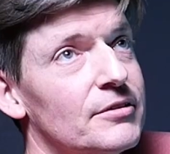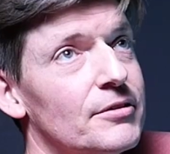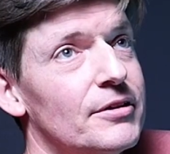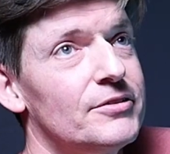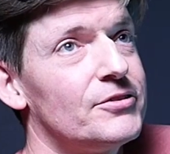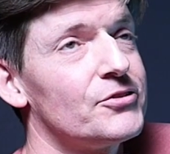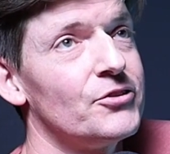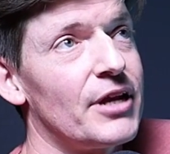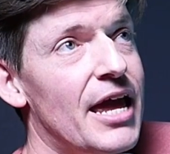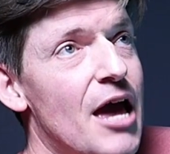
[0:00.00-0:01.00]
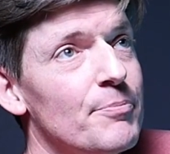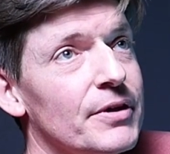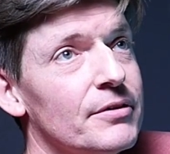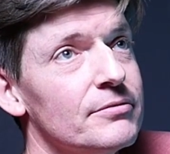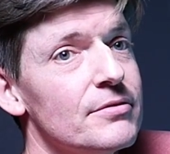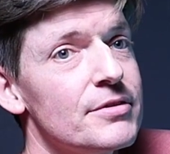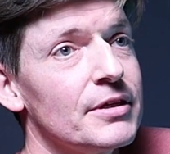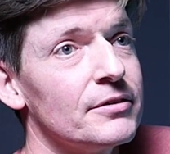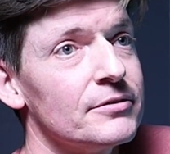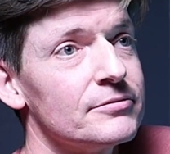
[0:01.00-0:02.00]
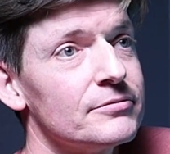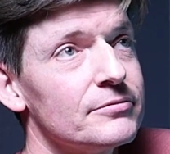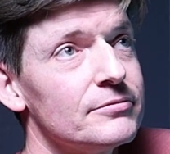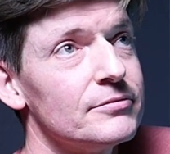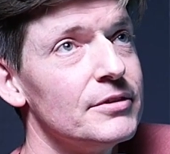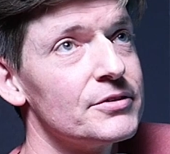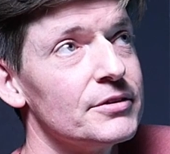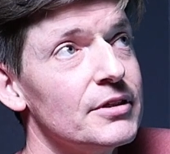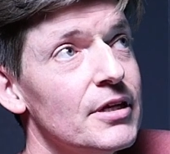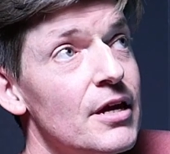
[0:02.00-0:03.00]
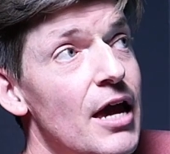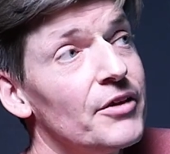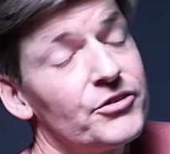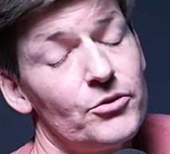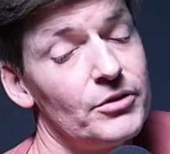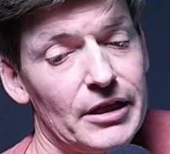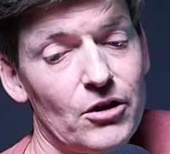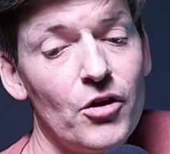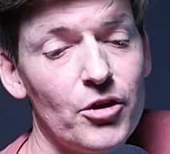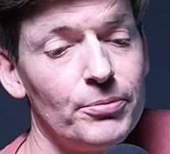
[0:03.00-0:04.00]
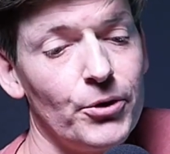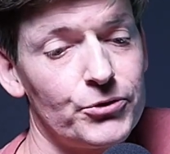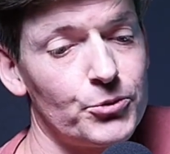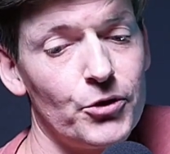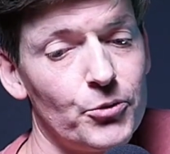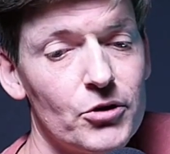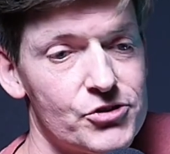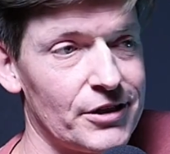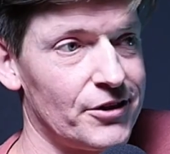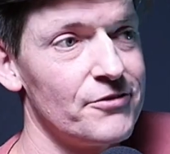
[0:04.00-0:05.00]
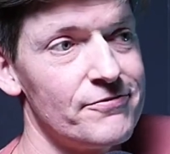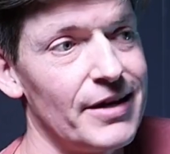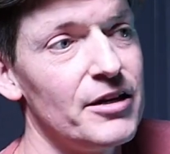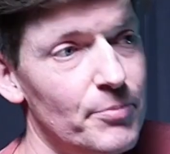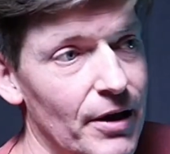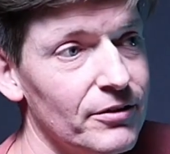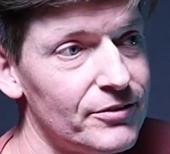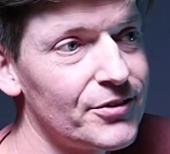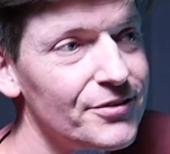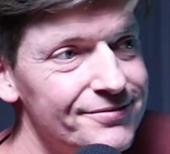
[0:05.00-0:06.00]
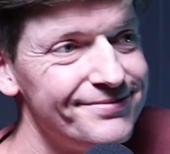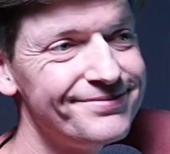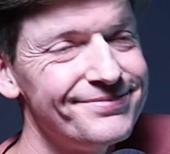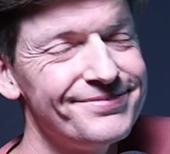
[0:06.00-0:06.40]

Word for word: it's just not a happy thing yeah is it and so like on the blokes worth watching conveyor belt mm.